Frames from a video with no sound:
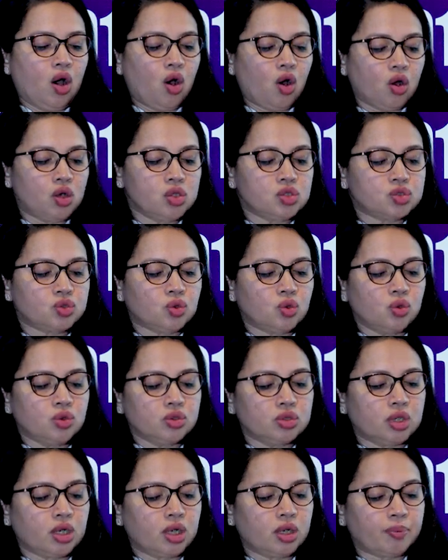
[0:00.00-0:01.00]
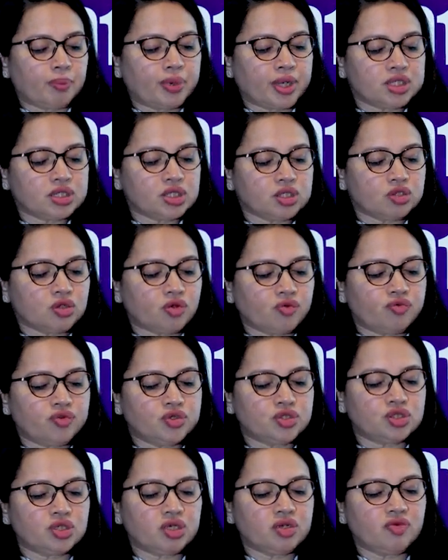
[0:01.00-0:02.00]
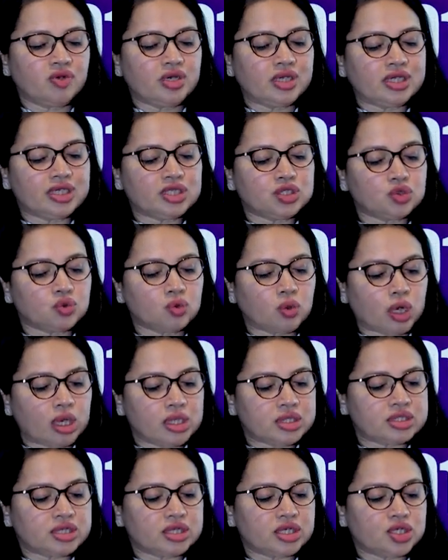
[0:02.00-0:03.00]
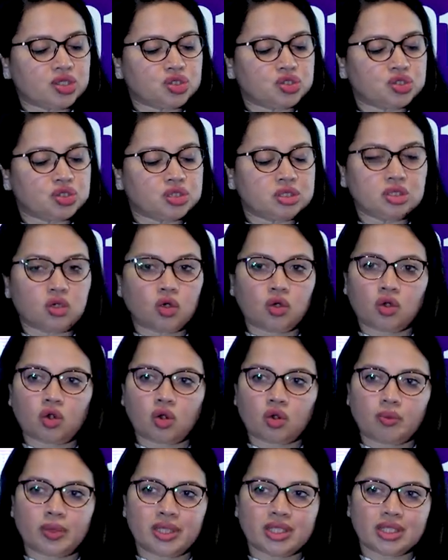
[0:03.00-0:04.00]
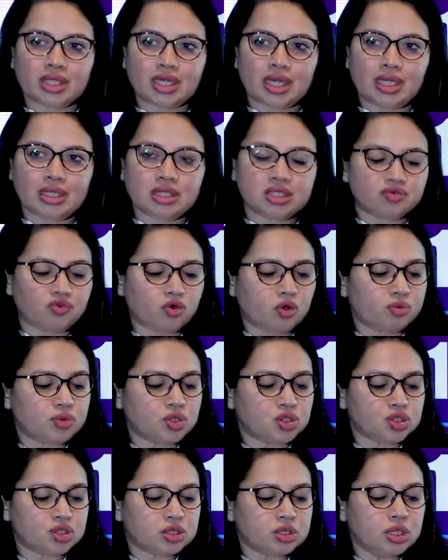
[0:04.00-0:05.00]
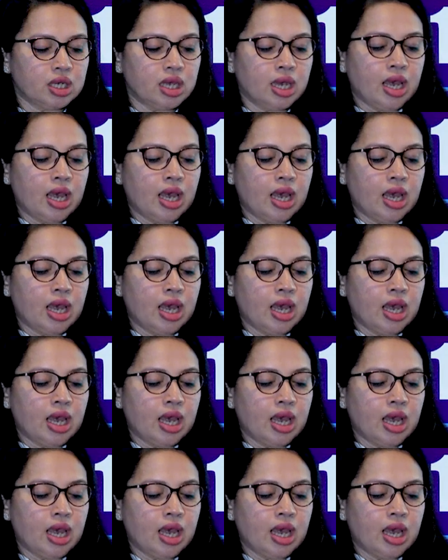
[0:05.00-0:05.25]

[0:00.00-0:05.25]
Also, the presence of fissure will lead to ulceration or augment the callus formation.